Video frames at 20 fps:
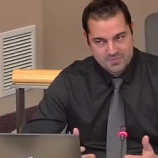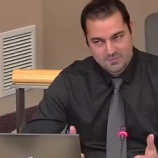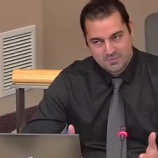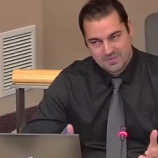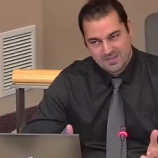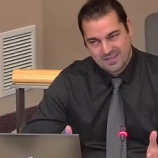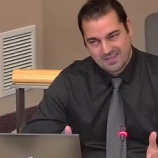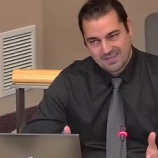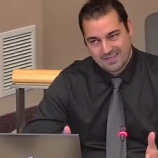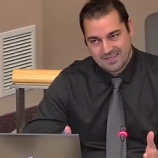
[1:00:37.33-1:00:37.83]
I
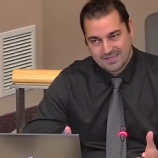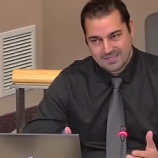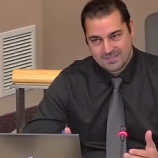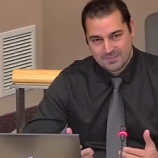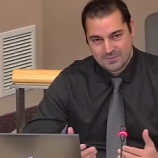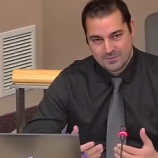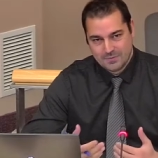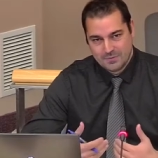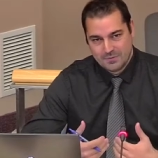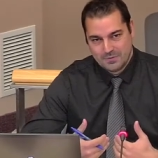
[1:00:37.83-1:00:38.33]
don't think
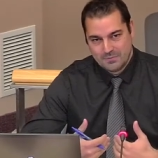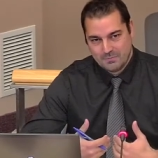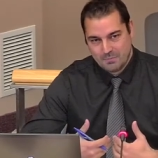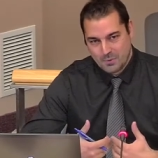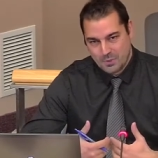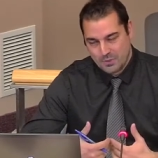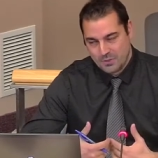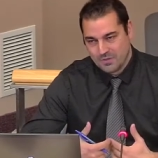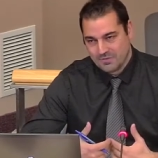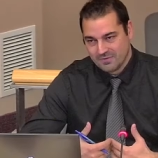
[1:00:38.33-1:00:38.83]
that the
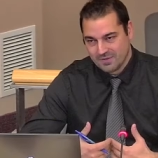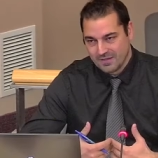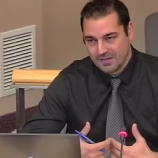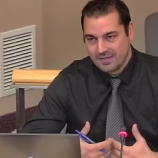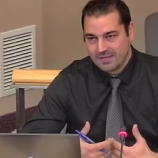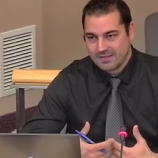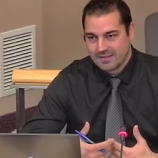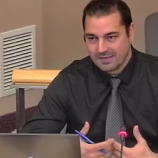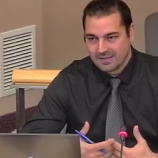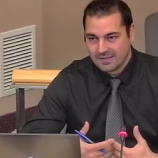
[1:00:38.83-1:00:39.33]

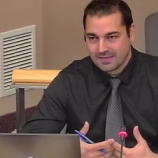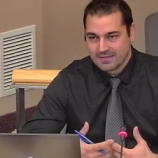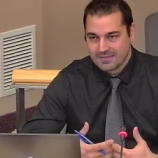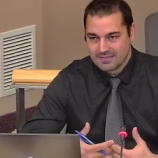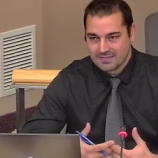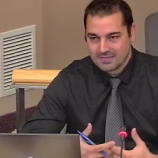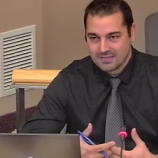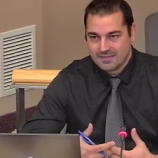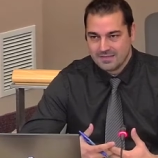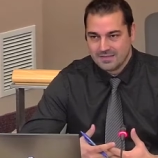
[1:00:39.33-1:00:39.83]

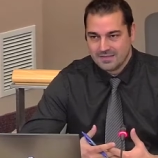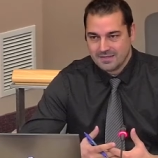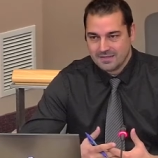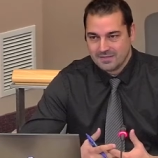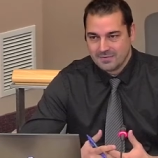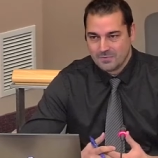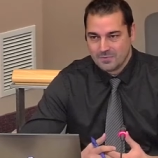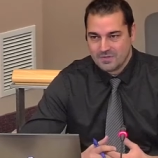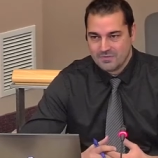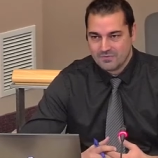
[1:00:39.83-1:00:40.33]
rezoning,
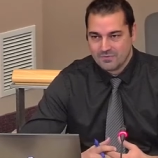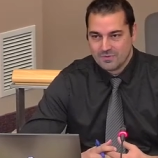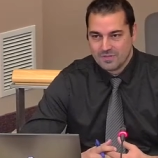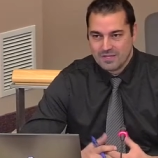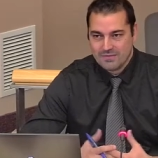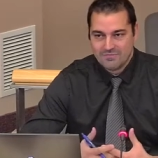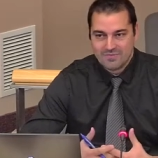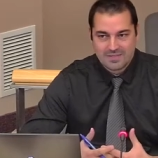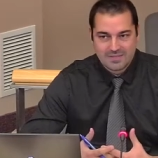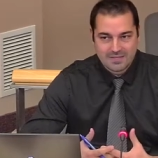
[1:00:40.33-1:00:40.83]
I don't
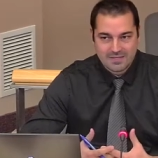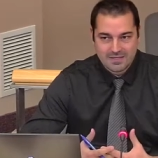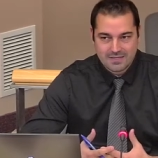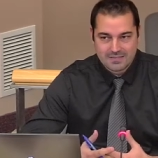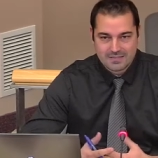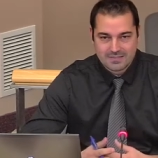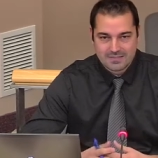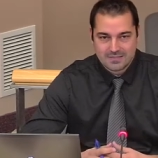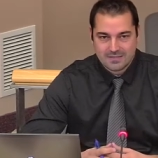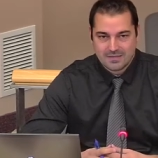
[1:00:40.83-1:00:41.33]
think
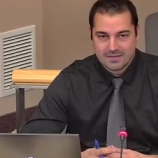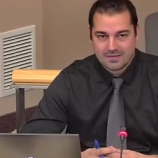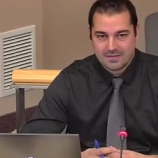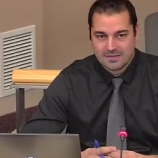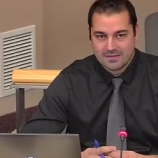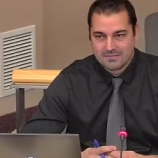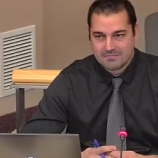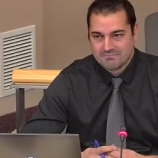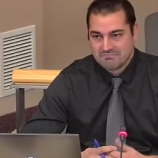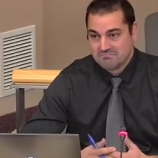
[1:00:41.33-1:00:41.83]
the
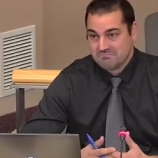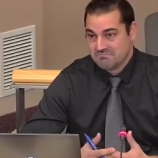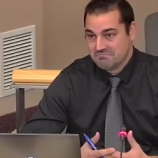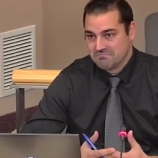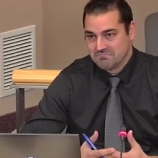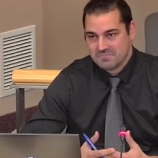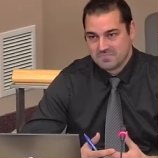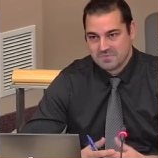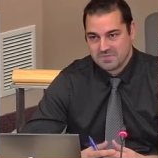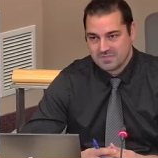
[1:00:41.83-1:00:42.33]
question
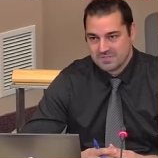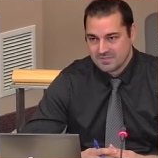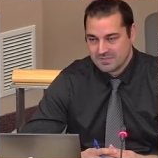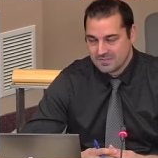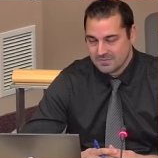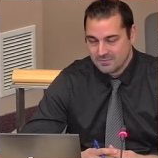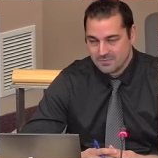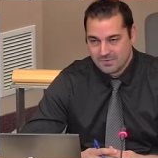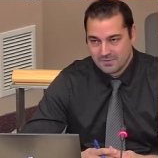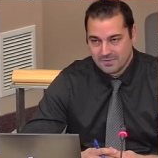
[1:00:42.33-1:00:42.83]
of
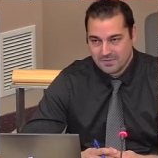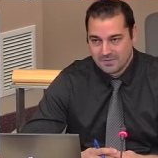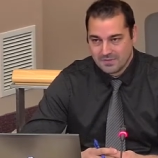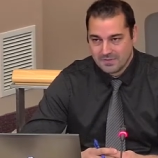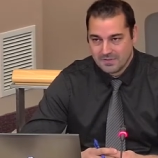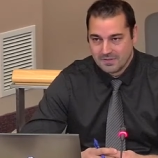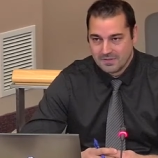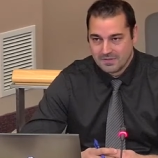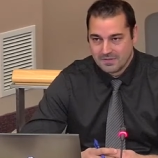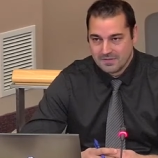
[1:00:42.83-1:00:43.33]
speed
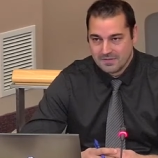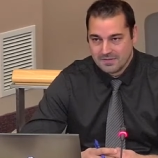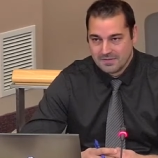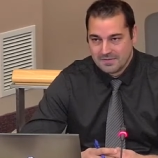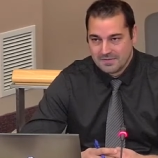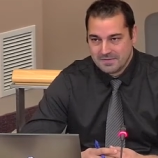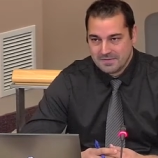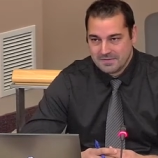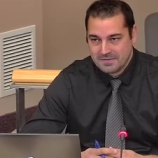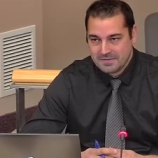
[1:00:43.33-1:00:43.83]
should be
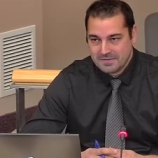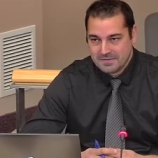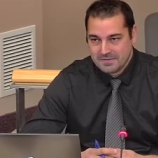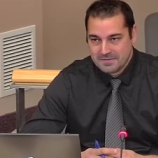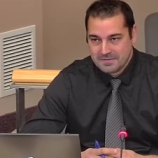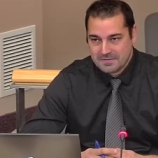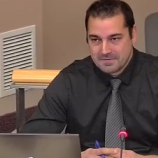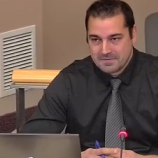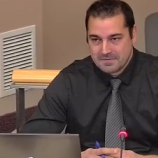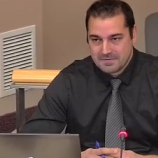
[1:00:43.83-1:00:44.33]

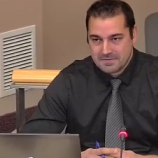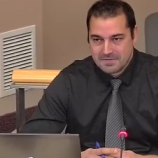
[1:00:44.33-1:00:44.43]
addressed in the